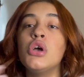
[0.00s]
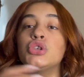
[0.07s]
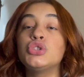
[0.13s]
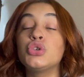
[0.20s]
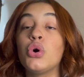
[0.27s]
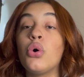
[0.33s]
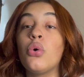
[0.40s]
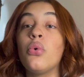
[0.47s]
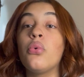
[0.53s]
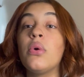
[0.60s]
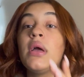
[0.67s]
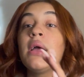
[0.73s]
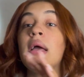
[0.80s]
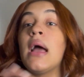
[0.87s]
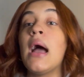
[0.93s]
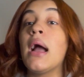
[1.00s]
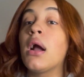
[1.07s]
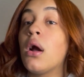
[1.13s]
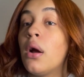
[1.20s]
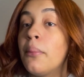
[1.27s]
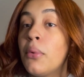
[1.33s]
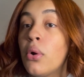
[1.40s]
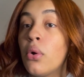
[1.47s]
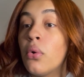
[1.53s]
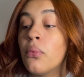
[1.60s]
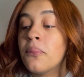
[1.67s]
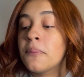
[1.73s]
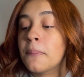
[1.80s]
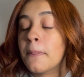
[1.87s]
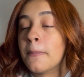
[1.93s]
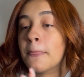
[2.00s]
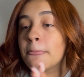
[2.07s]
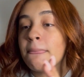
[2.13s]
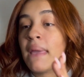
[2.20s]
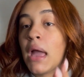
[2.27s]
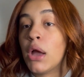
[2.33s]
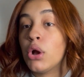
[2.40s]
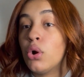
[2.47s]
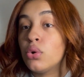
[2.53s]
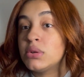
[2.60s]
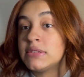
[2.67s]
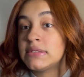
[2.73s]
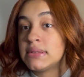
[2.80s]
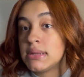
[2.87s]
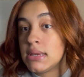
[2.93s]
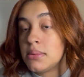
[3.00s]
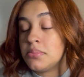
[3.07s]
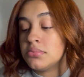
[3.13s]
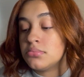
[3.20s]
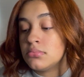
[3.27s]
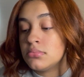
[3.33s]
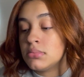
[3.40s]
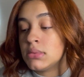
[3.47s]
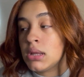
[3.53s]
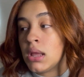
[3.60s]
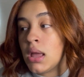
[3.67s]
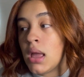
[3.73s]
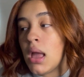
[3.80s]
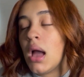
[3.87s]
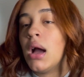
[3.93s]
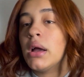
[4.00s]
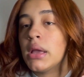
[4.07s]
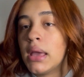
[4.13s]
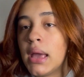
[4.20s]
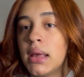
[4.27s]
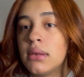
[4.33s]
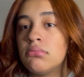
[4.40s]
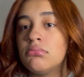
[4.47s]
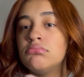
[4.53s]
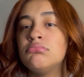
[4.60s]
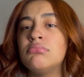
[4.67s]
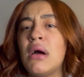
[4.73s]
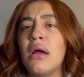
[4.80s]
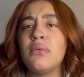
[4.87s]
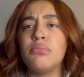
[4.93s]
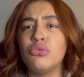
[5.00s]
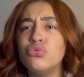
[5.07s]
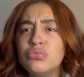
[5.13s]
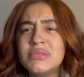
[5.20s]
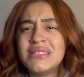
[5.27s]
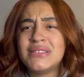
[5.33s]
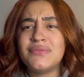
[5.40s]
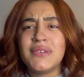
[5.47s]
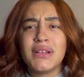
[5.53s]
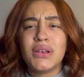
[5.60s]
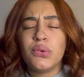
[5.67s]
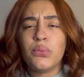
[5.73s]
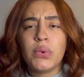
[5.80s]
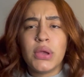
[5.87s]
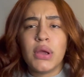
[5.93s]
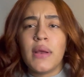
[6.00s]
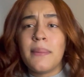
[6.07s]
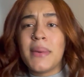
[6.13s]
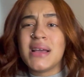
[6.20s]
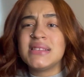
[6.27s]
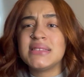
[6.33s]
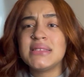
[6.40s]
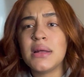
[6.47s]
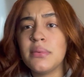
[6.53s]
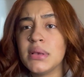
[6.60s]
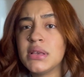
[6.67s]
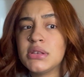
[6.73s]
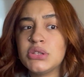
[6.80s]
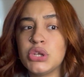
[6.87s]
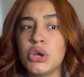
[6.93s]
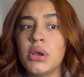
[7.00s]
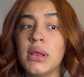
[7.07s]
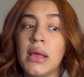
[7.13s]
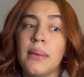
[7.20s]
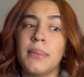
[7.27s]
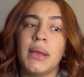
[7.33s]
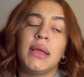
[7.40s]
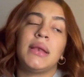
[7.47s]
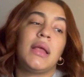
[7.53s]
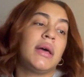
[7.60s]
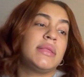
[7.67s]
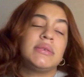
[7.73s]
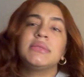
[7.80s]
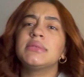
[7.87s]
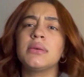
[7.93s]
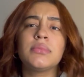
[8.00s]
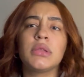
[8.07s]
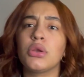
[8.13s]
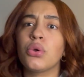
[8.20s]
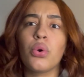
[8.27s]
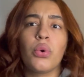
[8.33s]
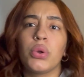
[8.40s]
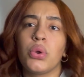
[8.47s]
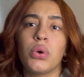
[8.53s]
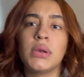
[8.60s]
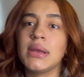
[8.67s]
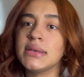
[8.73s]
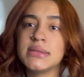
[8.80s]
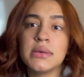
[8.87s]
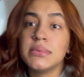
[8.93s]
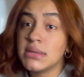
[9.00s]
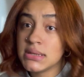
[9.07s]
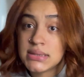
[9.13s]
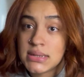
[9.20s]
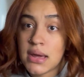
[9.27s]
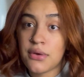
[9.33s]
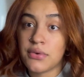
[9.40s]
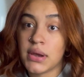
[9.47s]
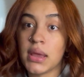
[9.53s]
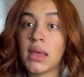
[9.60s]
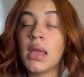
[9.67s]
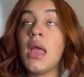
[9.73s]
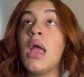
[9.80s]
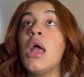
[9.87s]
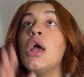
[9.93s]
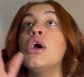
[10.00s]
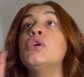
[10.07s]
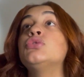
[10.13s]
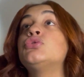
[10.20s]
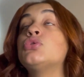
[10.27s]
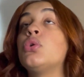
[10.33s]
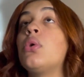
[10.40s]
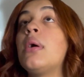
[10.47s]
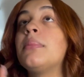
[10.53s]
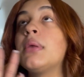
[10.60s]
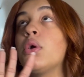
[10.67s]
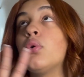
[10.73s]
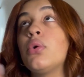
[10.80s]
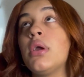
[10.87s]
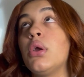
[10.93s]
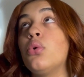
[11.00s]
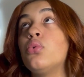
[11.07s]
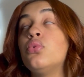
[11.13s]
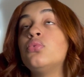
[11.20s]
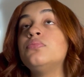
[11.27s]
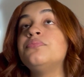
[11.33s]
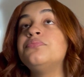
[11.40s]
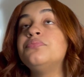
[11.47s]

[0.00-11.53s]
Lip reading: So I come home, I go to sleep. Again, my boobs is feeling weird, my stomach is hurting. I'm like, nah, there's something going on. Like, something's not right. So I'm like, okay, cool.